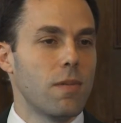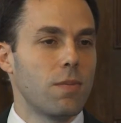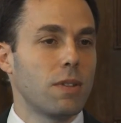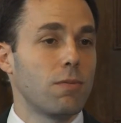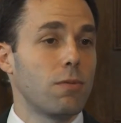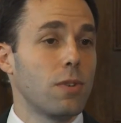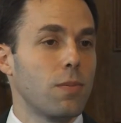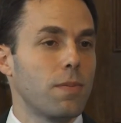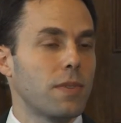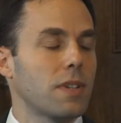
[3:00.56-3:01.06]

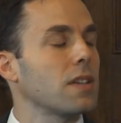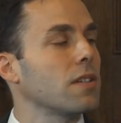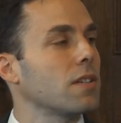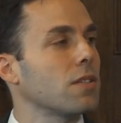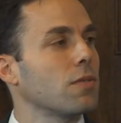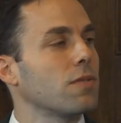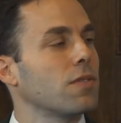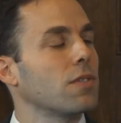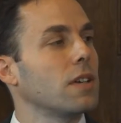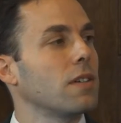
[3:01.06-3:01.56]
real
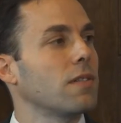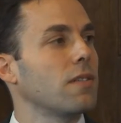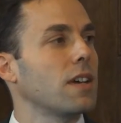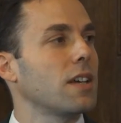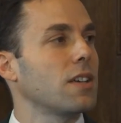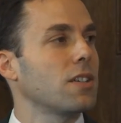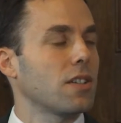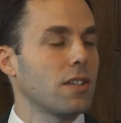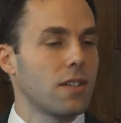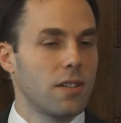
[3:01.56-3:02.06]
potential for
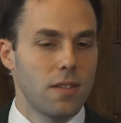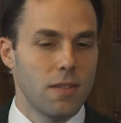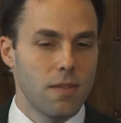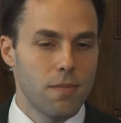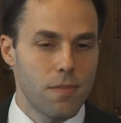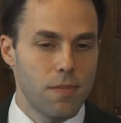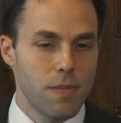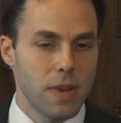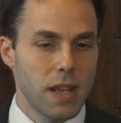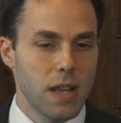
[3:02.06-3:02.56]
innovation and
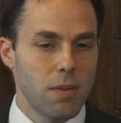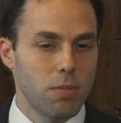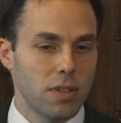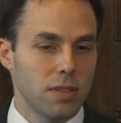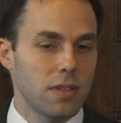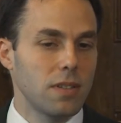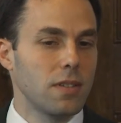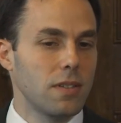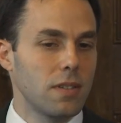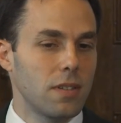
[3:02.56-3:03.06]
being able
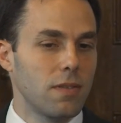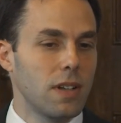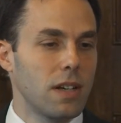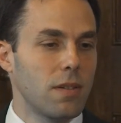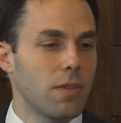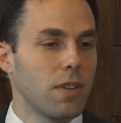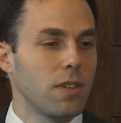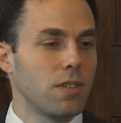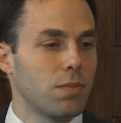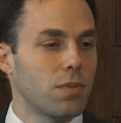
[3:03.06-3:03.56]
to
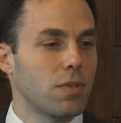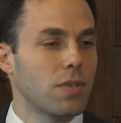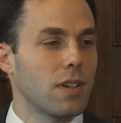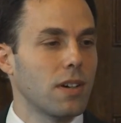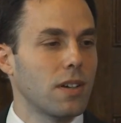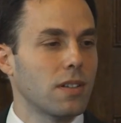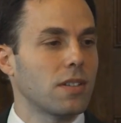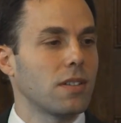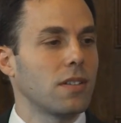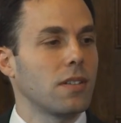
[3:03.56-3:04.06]
develop those
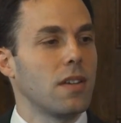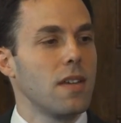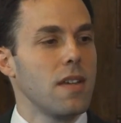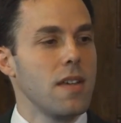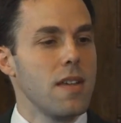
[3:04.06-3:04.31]
products and